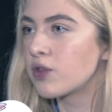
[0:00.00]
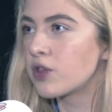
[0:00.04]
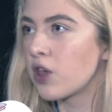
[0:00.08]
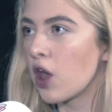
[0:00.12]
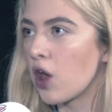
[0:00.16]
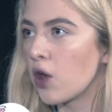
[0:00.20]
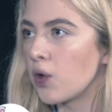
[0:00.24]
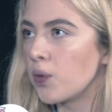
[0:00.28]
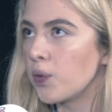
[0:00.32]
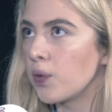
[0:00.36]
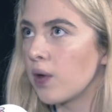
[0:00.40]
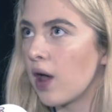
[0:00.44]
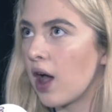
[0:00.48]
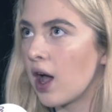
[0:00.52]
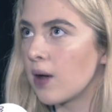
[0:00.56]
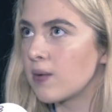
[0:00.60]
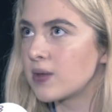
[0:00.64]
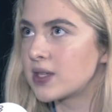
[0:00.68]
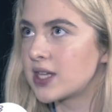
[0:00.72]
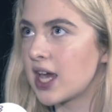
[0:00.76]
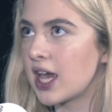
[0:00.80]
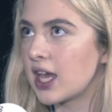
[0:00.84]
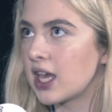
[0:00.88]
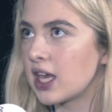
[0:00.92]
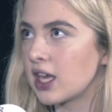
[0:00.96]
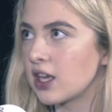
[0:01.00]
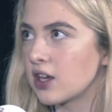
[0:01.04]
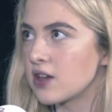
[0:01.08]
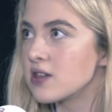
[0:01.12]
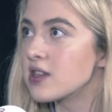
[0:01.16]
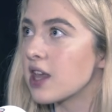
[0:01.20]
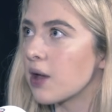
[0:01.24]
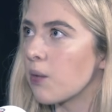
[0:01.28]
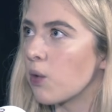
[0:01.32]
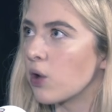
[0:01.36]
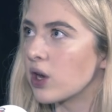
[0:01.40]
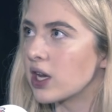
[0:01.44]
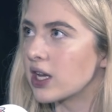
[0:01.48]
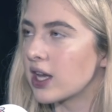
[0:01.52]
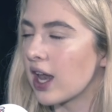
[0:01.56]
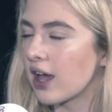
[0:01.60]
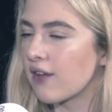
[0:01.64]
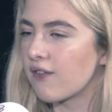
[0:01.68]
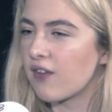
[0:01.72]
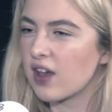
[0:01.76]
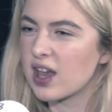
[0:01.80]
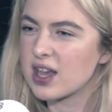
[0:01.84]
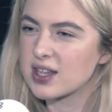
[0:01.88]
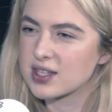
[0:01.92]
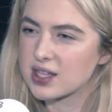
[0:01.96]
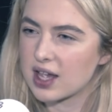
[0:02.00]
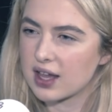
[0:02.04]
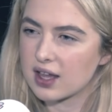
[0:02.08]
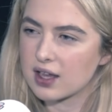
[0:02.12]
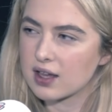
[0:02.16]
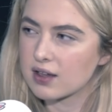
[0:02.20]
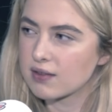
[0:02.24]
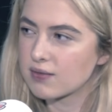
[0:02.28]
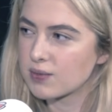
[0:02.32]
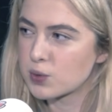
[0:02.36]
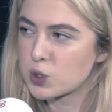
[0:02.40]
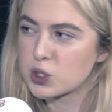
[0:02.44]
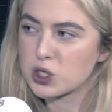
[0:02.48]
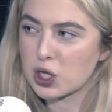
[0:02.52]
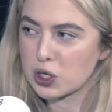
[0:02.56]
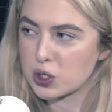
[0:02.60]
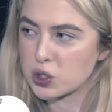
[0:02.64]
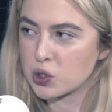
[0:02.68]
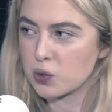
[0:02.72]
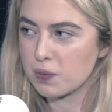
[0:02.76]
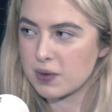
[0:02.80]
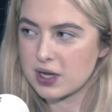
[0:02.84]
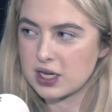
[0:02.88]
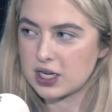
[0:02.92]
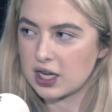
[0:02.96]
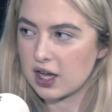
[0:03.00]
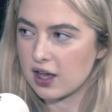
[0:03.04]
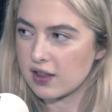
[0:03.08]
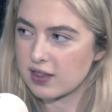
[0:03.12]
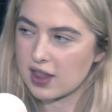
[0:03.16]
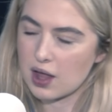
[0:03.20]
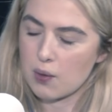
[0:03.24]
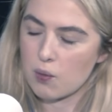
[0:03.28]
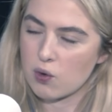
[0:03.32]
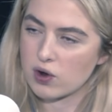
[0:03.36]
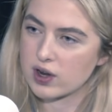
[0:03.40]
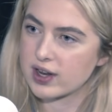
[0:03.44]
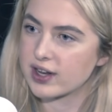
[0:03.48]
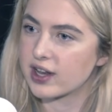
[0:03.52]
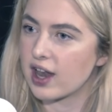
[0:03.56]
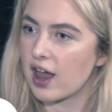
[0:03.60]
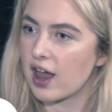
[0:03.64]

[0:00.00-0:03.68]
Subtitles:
So I was taking, because they wanted like, for his like social media, they wanted